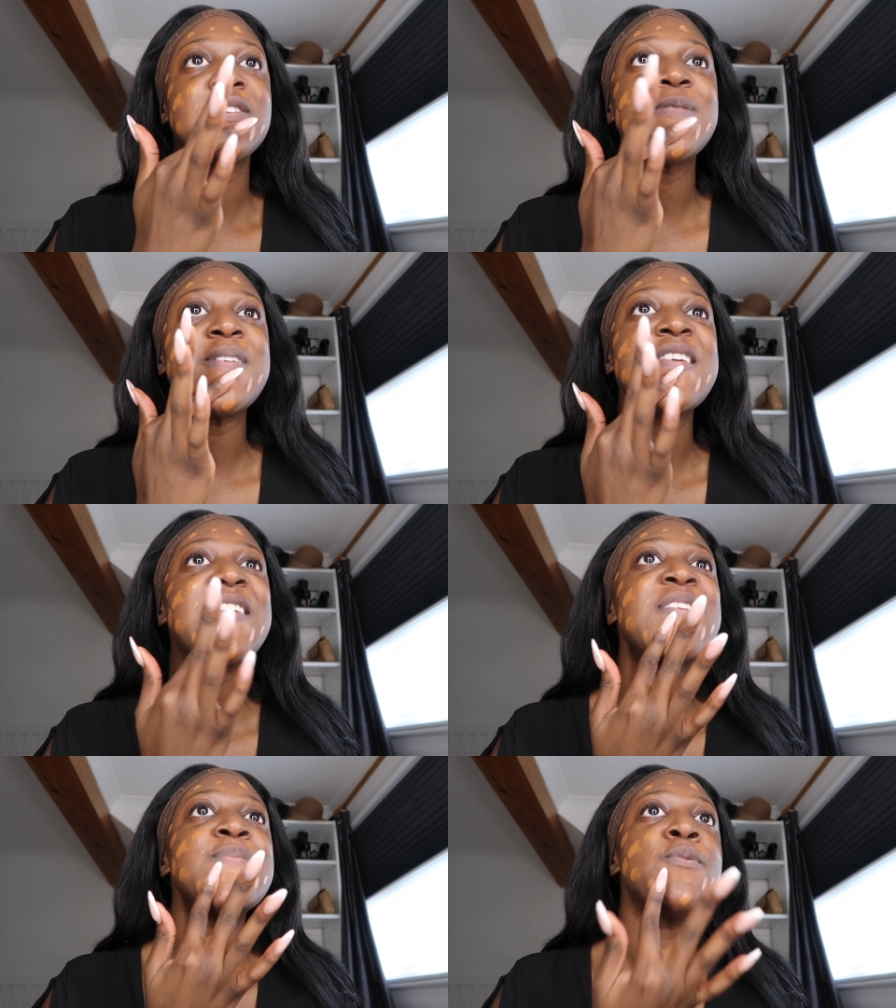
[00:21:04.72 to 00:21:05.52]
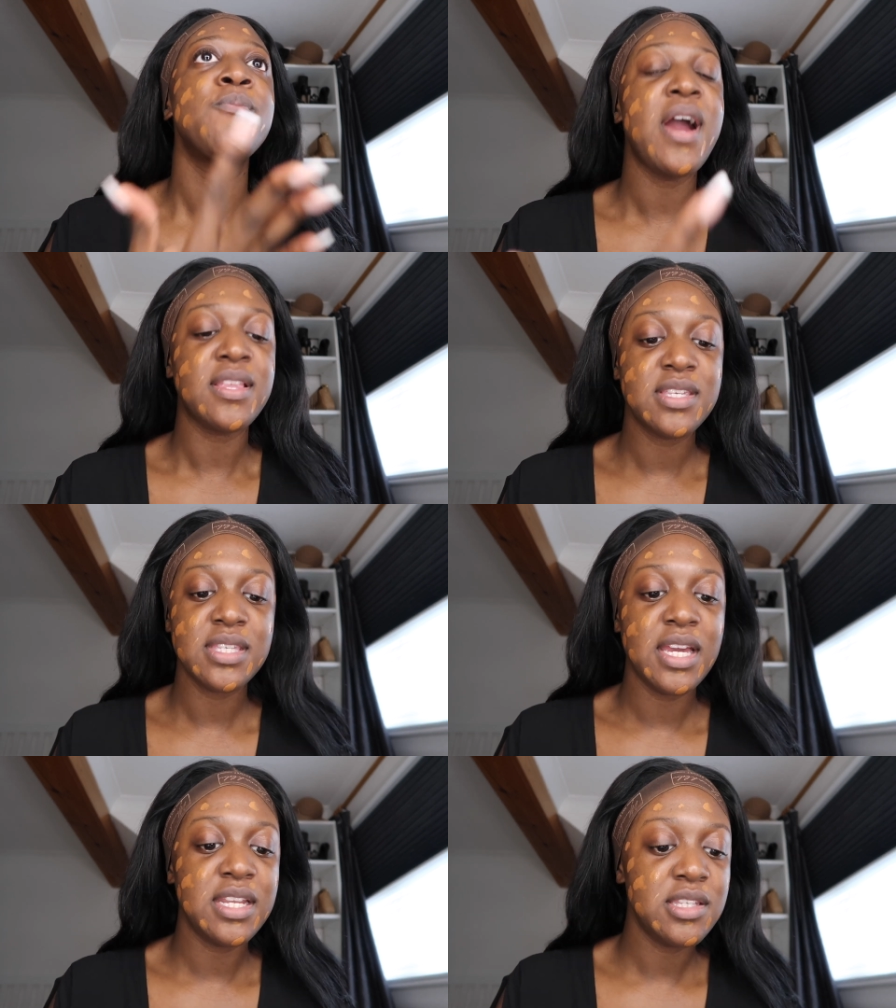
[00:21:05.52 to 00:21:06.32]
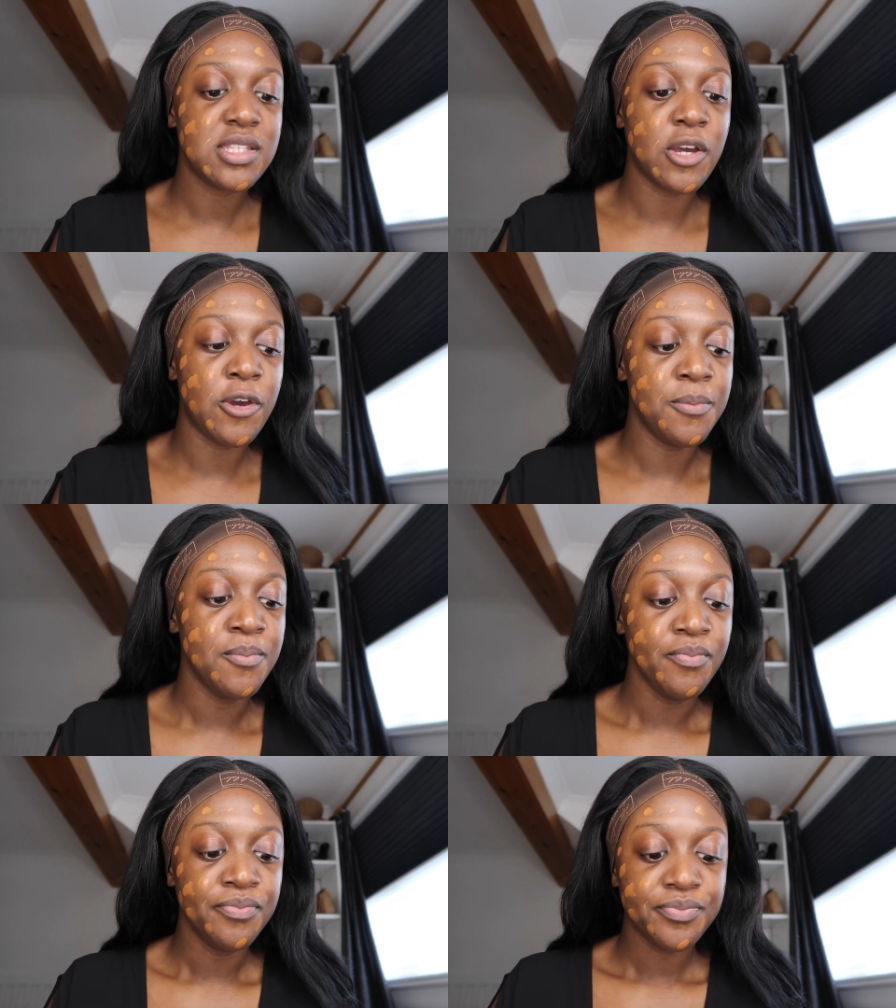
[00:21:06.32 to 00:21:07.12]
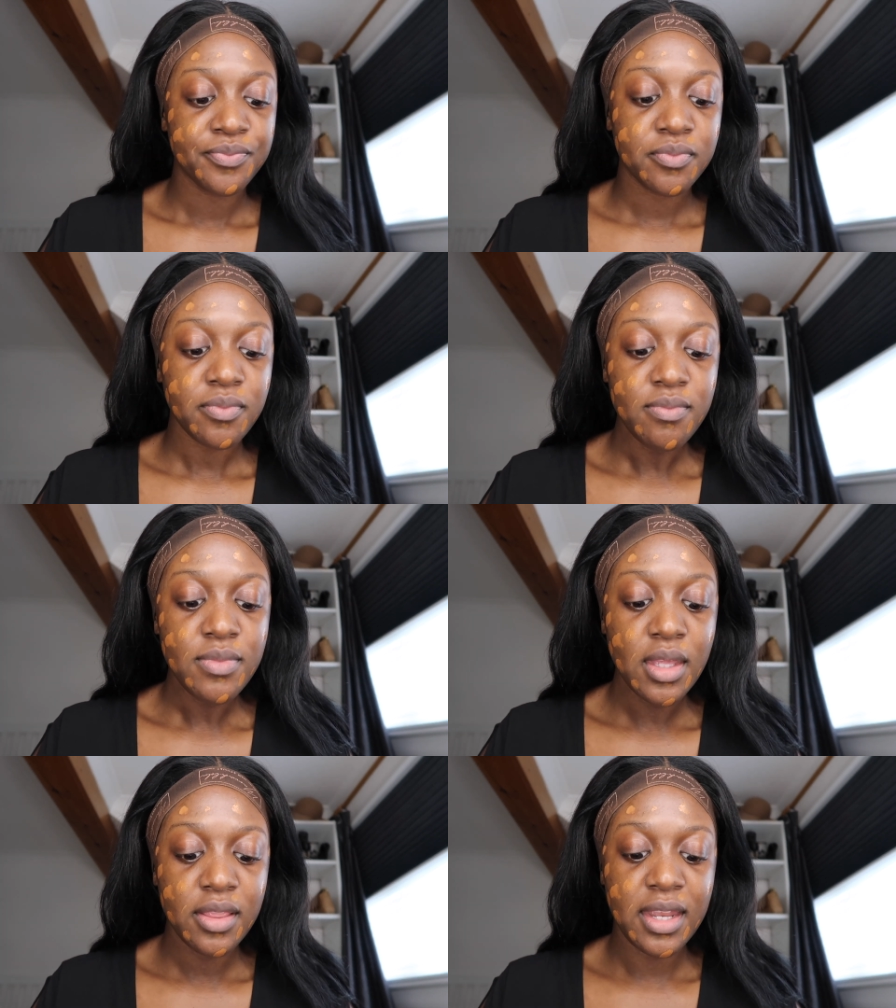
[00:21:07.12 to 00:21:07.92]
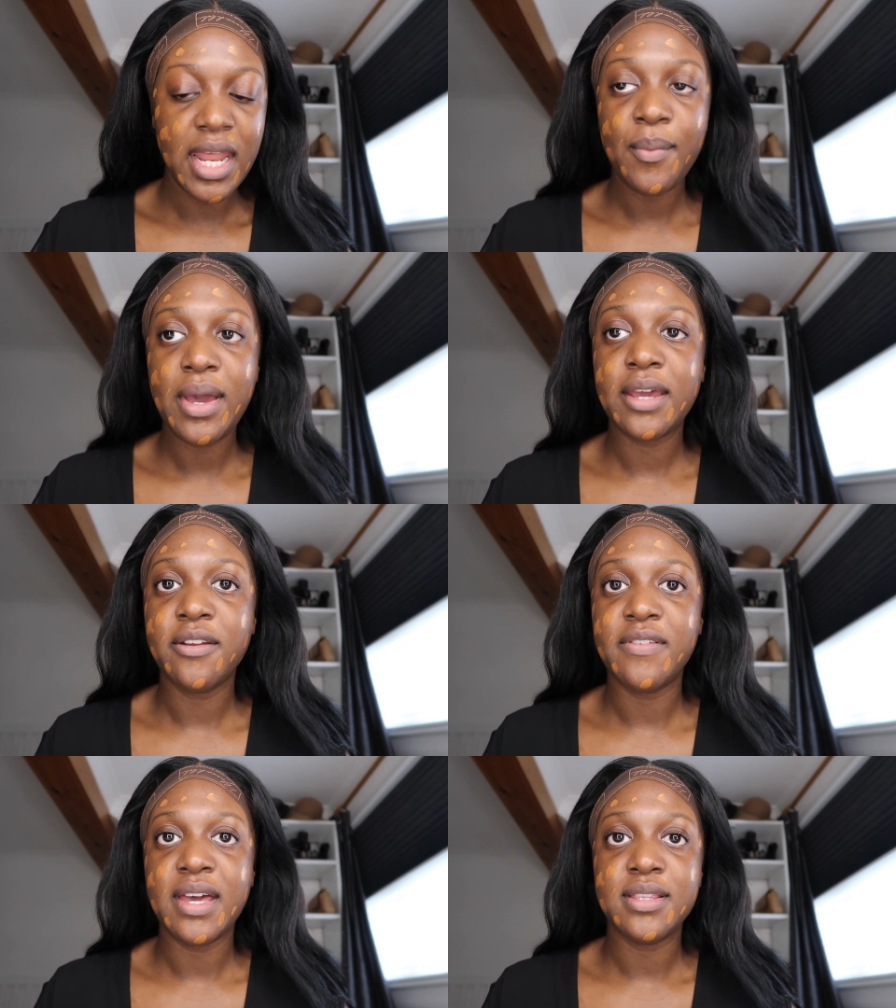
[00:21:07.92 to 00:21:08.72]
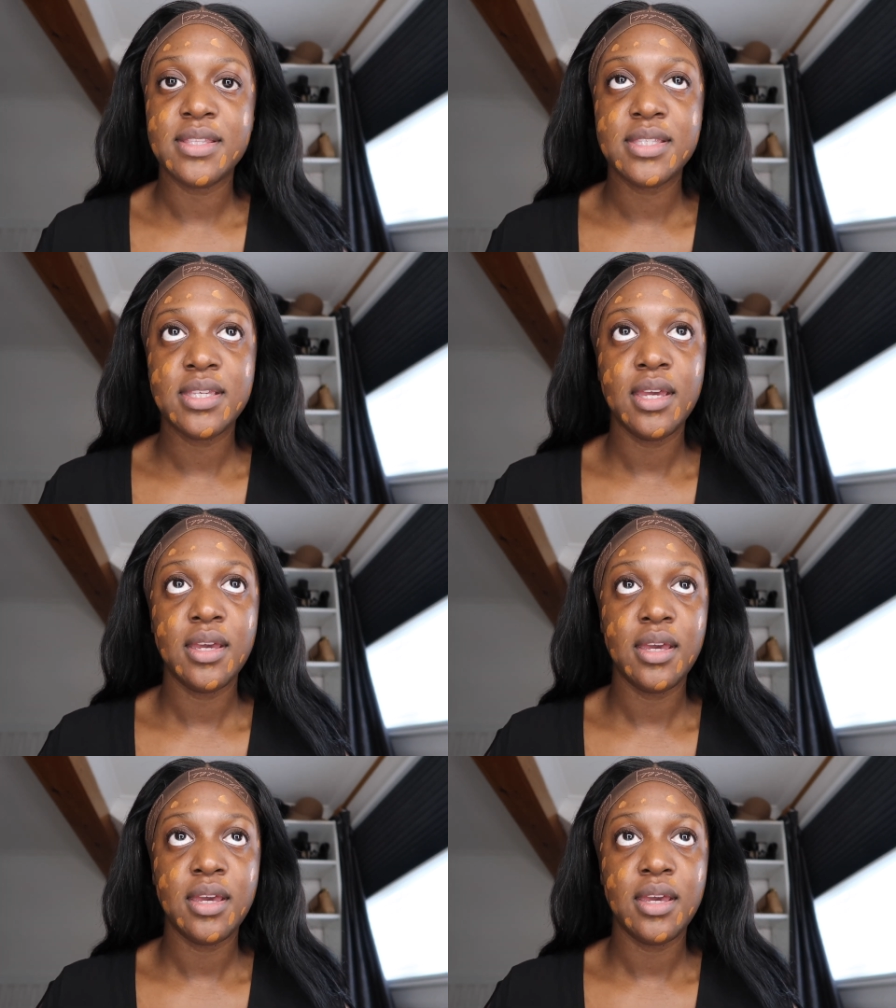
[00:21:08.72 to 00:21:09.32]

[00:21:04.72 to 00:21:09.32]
swing and get more practice in so the networking event